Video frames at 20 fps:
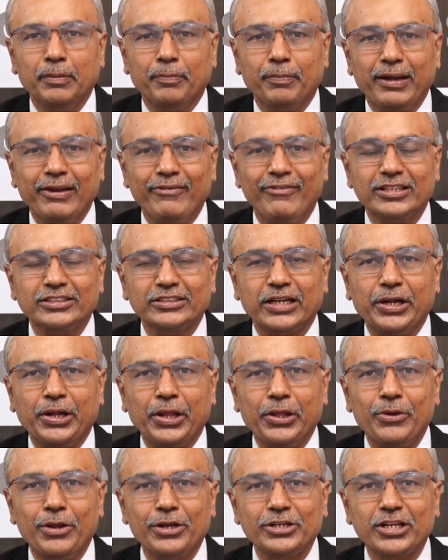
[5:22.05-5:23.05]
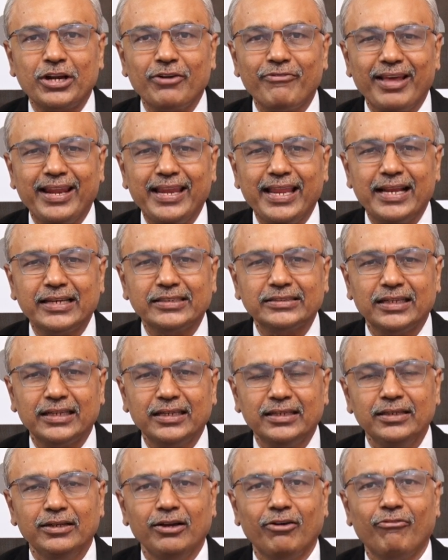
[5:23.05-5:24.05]
previous continuation
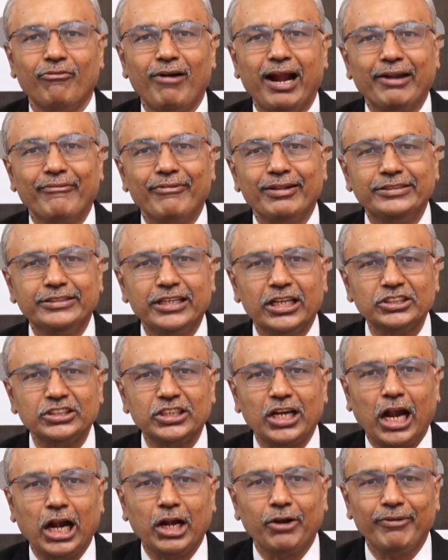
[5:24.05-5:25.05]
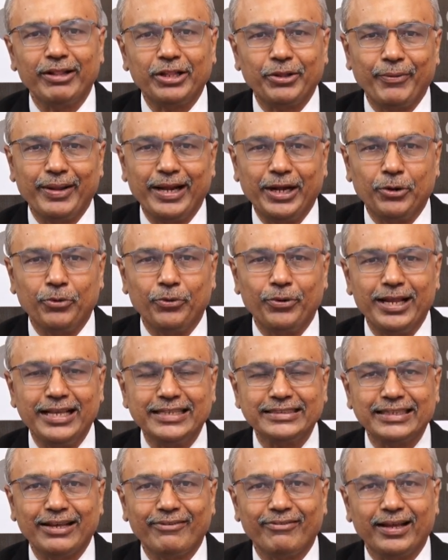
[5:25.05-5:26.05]
variation, white will just start with queen into
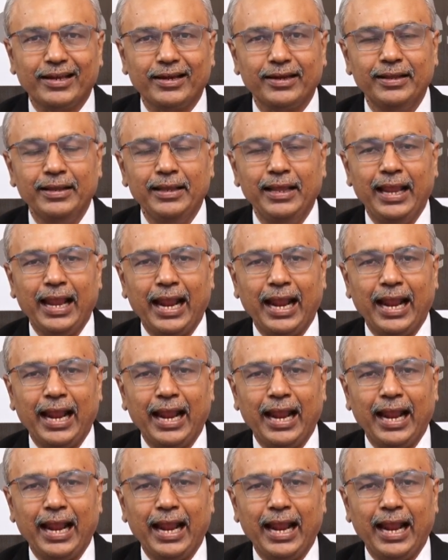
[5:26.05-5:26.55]
d7